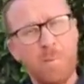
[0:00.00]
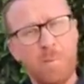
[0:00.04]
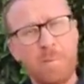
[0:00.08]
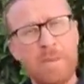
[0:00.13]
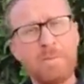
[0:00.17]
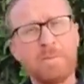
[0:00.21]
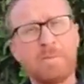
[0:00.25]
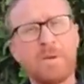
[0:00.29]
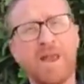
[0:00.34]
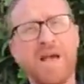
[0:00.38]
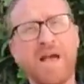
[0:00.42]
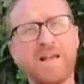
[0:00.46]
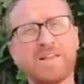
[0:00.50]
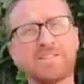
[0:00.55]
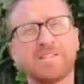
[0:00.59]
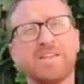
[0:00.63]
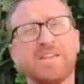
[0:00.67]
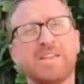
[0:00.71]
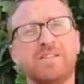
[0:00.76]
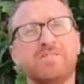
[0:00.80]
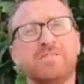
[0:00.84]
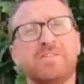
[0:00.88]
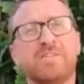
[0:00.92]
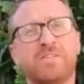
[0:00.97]
are people
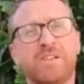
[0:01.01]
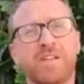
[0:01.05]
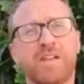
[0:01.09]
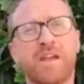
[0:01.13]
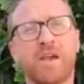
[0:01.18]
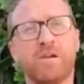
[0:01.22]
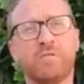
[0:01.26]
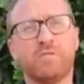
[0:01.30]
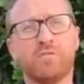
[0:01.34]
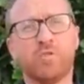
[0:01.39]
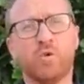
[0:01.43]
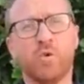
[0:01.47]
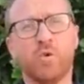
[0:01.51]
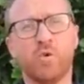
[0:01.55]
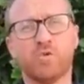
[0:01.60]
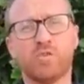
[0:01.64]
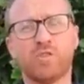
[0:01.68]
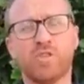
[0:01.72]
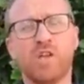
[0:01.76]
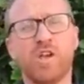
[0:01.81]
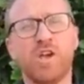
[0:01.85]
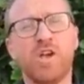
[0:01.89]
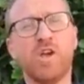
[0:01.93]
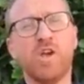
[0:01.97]
asking for video
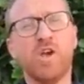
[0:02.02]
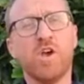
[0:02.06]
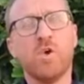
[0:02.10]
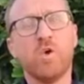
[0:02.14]
tours.